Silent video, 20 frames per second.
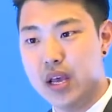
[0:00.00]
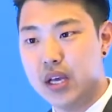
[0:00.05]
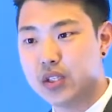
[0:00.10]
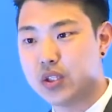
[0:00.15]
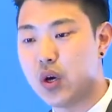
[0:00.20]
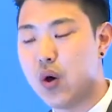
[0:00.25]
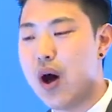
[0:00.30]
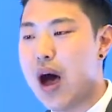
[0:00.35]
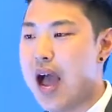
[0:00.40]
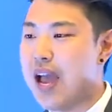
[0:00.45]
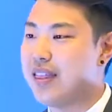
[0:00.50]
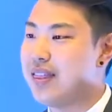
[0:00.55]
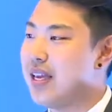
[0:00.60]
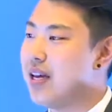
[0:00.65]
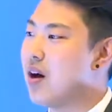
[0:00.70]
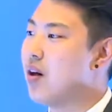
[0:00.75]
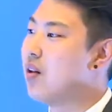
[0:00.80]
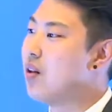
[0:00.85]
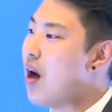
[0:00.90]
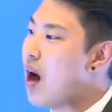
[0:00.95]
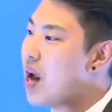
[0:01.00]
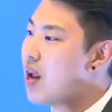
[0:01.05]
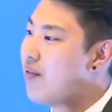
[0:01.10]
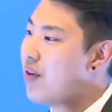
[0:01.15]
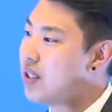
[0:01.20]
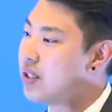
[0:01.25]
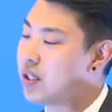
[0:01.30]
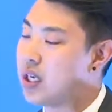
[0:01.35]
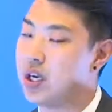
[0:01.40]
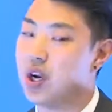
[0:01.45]
So I think a lot of
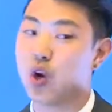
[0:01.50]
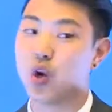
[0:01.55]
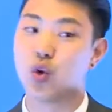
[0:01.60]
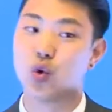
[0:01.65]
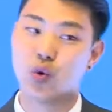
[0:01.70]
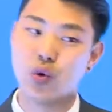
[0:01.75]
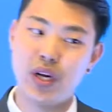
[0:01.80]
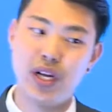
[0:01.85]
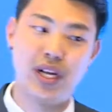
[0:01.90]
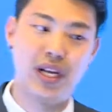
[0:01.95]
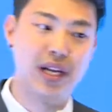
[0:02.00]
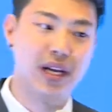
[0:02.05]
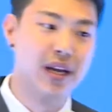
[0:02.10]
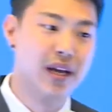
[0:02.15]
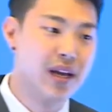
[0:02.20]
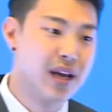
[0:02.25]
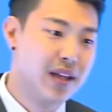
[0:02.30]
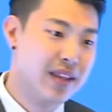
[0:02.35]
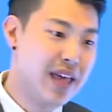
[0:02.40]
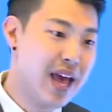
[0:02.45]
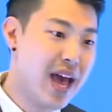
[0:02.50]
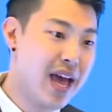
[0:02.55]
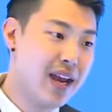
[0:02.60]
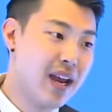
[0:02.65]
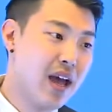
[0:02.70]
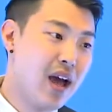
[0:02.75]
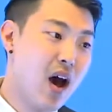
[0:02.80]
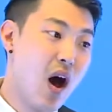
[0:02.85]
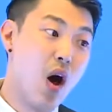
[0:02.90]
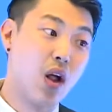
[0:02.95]
us can agree that
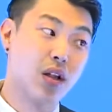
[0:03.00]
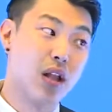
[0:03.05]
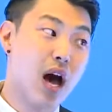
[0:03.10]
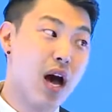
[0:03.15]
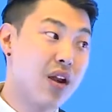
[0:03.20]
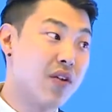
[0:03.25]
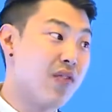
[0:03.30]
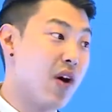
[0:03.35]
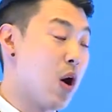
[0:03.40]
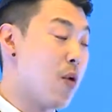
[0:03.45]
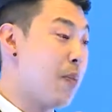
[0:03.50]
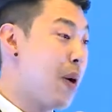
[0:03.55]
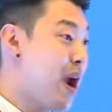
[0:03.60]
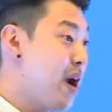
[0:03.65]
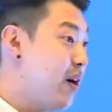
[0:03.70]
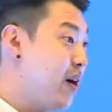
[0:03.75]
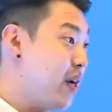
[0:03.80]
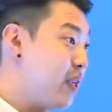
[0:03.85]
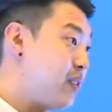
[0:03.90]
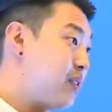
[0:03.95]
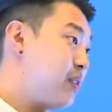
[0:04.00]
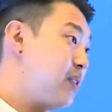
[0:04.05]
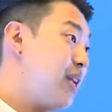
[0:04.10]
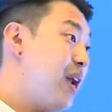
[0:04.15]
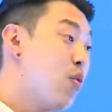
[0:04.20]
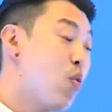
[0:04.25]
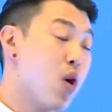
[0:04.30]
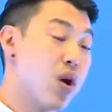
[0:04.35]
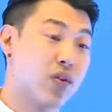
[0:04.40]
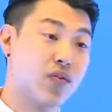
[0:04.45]
a lot of our parents,
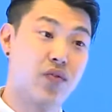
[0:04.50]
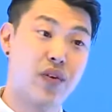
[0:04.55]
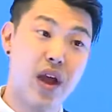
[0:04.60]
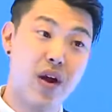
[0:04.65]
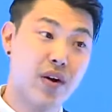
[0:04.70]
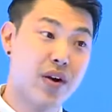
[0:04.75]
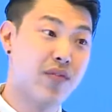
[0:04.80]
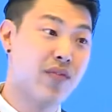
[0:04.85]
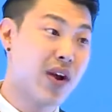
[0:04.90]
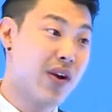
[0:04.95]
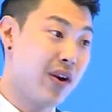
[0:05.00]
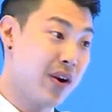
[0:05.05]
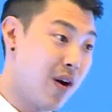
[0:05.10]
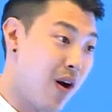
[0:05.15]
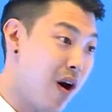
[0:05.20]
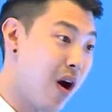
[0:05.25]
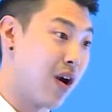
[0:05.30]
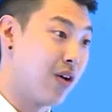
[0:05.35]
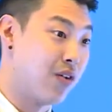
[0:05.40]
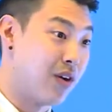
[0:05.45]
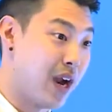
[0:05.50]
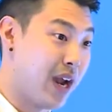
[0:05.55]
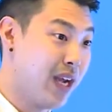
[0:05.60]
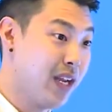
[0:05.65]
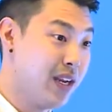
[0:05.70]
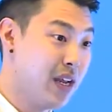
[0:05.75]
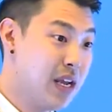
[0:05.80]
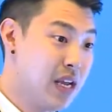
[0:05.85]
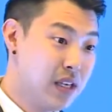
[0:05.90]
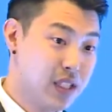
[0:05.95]
they work very, very hard,
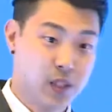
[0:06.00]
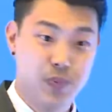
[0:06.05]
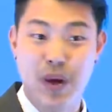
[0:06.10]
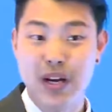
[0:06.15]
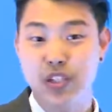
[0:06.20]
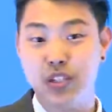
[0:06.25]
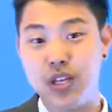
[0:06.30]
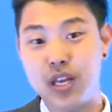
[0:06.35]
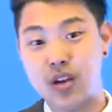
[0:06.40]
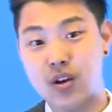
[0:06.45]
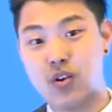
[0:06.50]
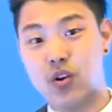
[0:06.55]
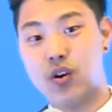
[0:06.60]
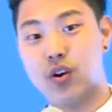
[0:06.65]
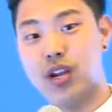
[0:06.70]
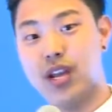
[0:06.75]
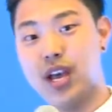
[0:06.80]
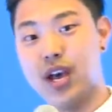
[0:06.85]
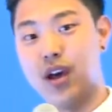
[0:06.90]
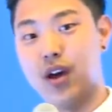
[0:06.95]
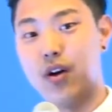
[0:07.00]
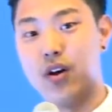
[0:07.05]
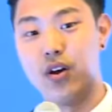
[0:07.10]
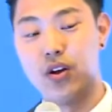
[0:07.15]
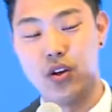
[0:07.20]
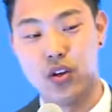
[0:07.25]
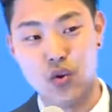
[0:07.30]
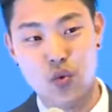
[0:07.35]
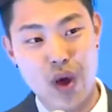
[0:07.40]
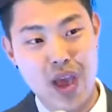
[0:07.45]
right? Especially in Korea.
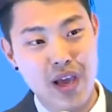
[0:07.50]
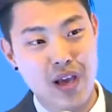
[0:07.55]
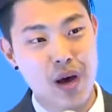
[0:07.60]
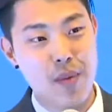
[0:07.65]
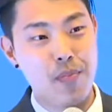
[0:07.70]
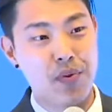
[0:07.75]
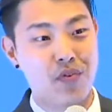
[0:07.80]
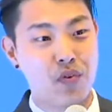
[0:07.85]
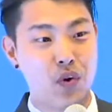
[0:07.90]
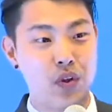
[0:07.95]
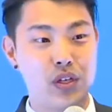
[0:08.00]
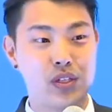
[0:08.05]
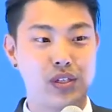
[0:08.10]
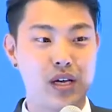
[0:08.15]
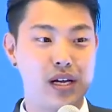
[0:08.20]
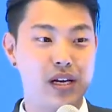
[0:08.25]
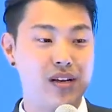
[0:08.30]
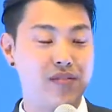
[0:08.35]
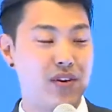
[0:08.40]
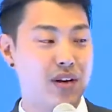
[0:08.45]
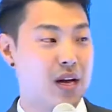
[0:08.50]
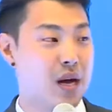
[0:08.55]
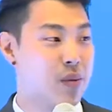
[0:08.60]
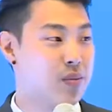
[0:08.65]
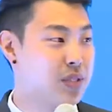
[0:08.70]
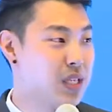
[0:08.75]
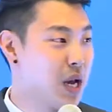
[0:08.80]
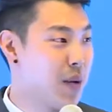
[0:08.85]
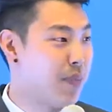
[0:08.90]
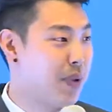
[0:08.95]
You wake up before the sun even
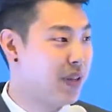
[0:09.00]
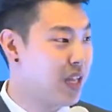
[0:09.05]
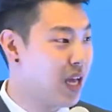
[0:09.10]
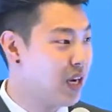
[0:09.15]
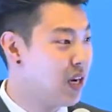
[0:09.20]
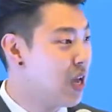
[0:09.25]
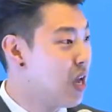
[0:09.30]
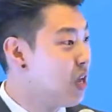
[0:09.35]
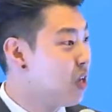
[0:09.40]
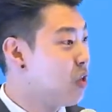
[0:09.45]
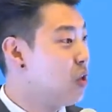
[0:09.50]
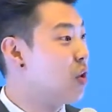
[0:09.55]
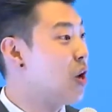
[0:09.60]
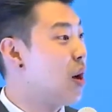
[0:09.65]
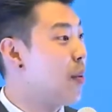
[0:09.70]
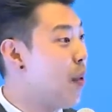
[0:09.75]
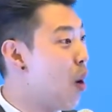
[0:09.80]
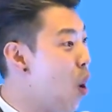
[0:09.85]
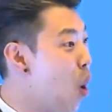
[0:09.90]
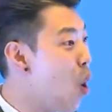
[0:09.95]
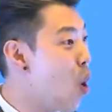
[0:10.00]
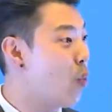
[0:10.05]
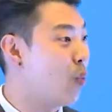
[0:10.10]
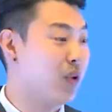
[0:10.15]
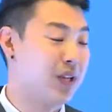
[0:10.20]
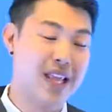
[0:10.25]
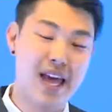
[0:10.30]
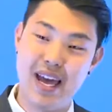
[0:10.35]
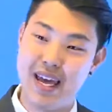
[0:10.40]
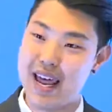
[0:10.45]
comes up, and then you come home
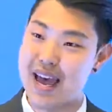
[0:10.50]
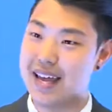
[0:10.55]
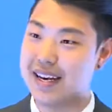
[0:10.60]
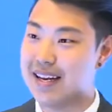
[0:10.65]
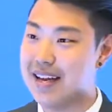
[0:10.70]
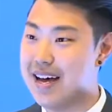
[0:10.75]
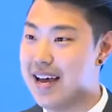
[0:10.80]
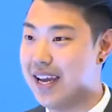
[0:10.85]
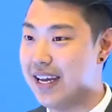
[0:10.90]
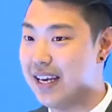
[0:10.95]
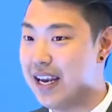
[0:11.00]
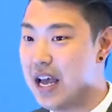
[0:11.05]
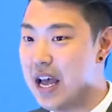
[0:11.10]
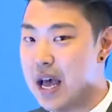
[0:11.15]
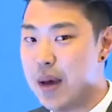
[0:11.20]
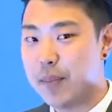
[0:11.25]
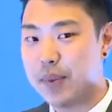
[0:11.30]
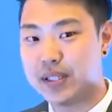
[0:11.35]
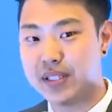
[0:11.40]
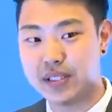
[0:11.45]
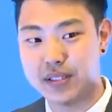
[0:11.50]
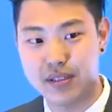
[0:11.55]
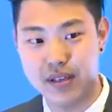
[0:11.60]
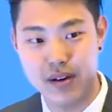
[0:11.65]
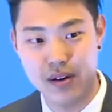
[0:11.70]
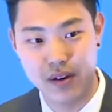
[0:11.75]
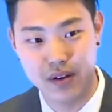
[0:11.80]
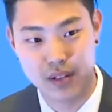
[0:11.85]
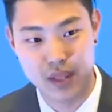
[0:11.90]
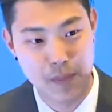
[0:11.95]
late at night. But
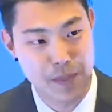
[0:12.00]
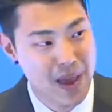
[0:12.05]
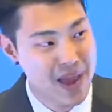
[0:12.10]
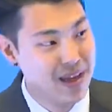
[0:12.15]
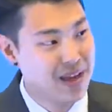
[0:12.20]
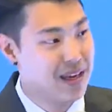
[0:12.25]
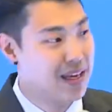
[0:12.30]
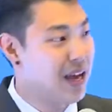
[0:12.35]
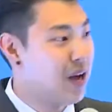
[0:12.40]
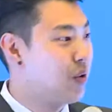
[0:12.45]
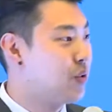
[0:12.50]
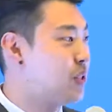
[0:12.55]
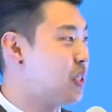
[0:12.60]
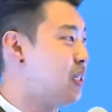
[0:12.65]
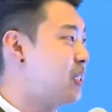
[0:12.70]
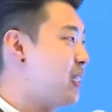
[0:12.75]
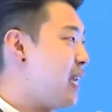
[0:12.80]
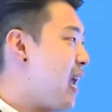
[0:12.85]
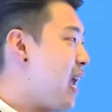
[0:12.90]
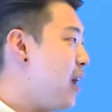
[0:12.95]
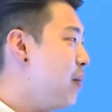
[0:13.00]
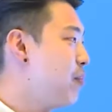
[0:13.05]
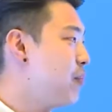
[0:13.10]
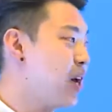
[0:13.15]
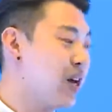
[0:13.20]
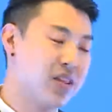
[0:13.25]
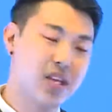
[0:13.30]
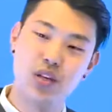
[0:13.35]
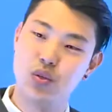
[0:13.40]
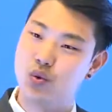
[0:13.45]
still, the bank account's the same.
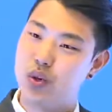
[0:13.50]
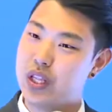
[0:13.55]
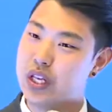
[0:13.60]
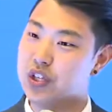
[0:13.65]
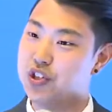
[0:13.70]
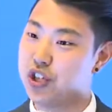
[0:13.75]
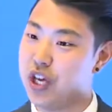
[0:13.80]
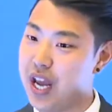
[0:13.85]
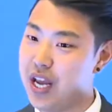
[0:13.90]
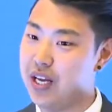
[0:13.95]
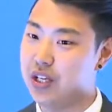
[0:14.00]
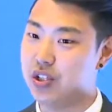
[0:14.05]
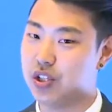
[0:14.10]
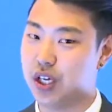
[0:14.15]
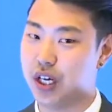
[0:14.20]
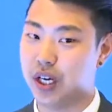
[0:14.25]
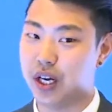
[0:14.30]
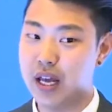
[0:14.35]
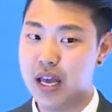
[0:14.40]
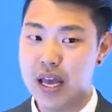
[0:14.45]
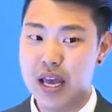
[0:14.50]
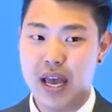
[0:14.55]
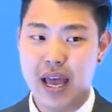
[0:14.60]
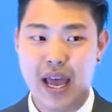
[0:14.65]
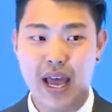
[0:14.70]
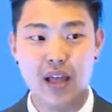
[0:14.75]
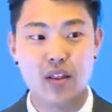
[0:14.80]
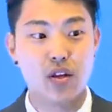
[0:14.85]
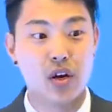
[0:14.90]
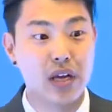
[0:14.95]
Nothing's really changing.
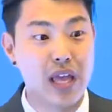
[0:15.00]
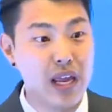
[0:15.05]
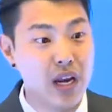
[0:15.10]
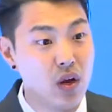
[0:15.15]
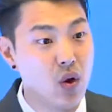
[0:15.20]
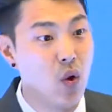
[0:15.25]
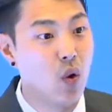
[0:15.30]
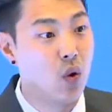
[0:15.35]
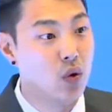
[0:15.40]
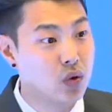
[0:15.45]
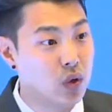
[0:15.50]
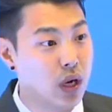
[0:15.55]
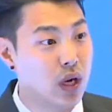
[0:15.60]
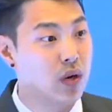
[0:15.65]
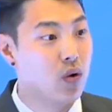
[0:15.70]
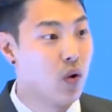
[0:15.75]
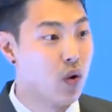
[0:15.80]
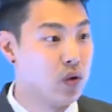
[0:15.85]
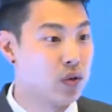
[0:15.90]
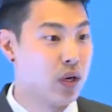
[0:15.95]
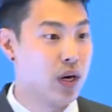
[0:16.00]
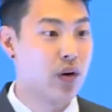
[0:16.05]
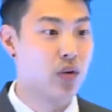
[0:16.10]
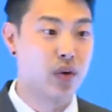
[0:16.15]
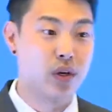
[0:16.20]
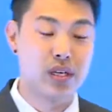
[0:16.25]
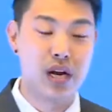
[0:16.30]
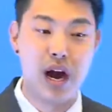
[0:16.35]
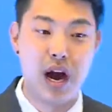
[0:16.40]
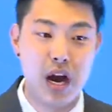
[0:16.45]
And they're getting older and older in
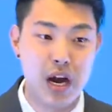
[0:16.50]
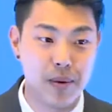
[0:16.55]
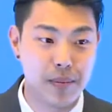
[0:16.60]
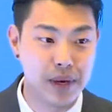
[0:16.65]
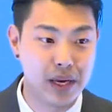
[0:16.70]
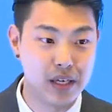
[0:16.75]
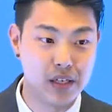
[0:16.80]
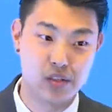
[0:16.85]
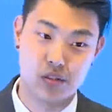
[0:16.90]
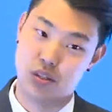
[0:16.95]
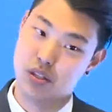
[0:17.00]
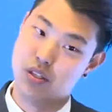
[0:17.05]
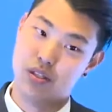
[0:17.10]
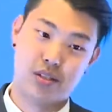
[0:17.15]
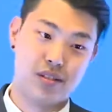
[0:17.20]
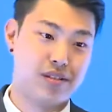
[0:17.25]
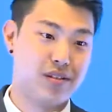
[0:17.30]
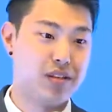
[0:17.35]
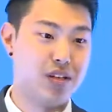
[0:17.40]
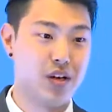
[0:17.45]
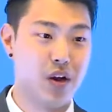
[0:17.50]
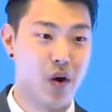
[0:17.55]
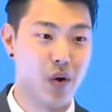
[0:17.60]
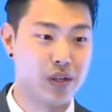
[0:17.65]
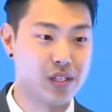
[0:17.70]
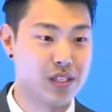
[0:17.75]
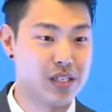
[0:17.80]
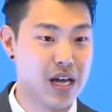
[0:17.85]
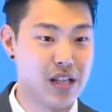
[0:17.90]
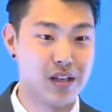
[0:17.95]
retirement. Just, you know,
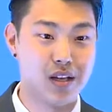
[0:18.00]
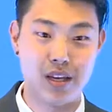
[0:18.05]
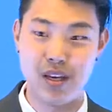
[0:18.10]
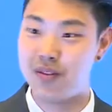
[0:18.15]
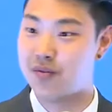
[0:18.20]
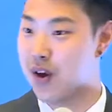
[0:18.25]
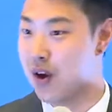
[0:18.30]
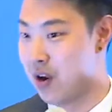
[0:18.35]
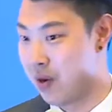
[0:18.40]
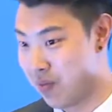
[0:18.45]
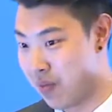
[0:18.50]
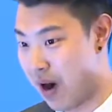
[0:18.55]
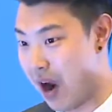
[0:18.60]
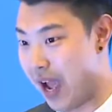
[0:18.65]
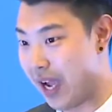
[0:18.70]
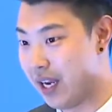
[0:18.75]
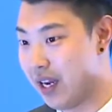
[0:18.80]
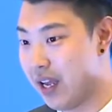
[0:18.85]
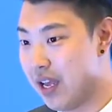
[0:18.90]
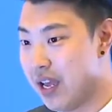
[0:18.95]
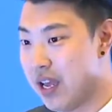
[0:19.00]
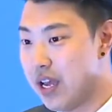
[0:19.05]
it's not looking very bright.